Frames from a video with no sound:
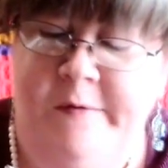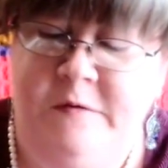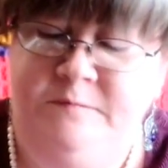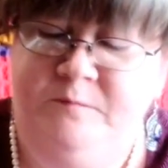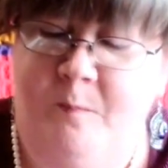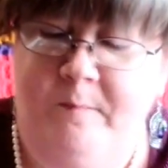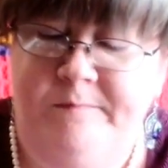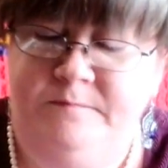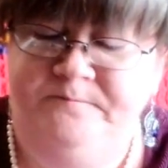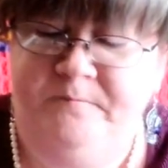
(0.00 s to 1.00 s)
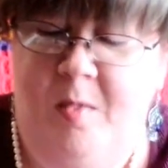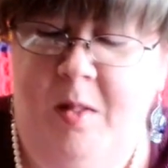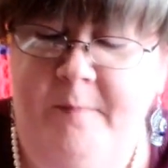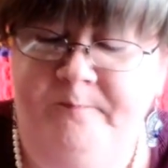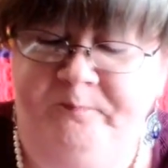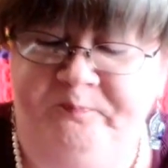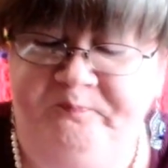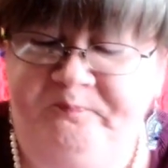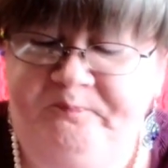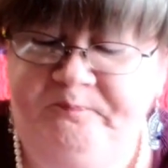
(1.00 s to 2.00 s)

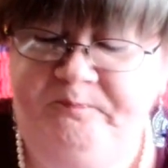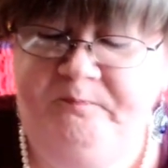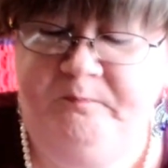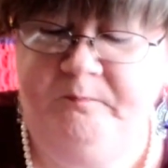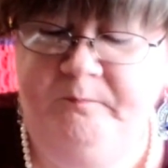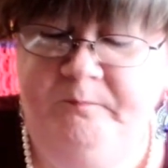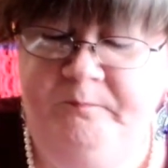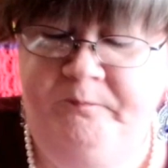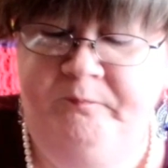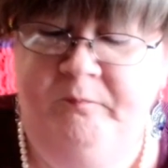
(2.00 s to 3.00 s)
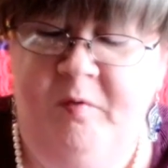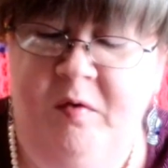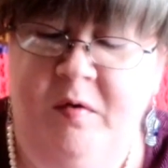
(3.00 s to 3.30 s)
[no speech]